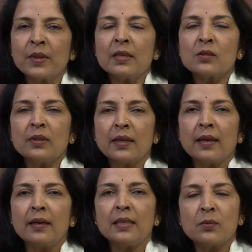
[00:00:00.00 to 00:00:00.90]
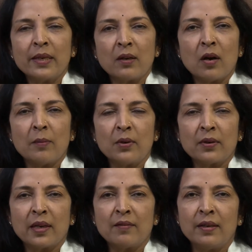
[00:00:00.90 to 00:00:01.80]
So it's very common to
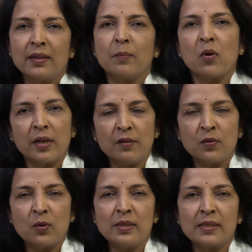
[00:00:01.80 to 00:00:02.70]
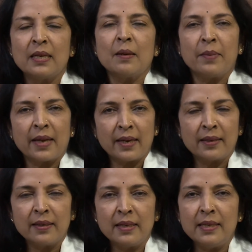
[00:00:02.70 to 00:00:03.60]
have it in the body folds, behind the
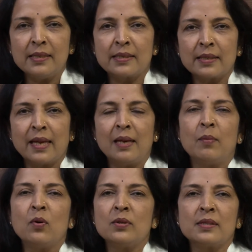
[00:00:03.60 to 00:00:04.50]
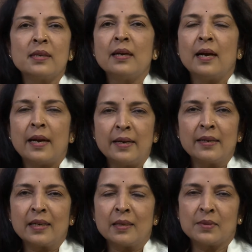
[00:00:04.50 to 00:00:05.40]
knees, elbows,
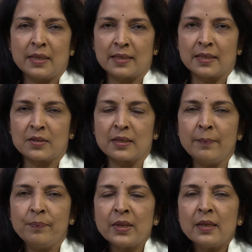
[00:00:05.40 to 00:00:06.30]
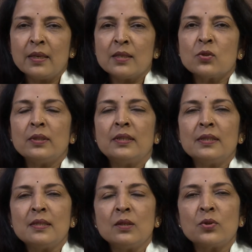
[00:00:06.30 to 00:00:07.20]
underarms, etc. So
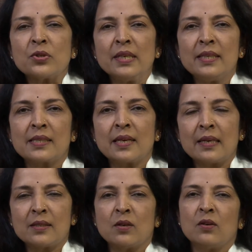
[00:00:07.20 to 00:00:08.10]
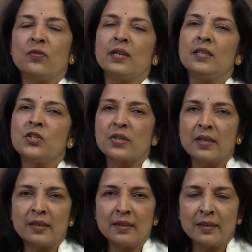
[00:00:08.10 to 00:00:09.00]
this usually starts off in
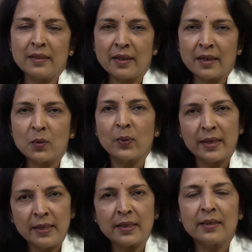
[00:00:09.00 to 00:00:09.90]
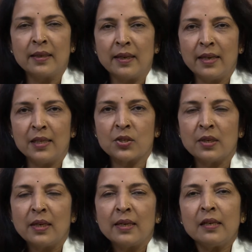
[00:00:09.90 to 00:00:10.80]
children at a very young age.
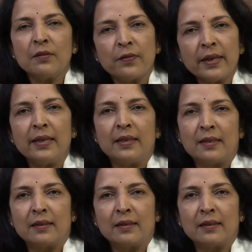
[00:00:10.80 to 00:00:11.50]
If it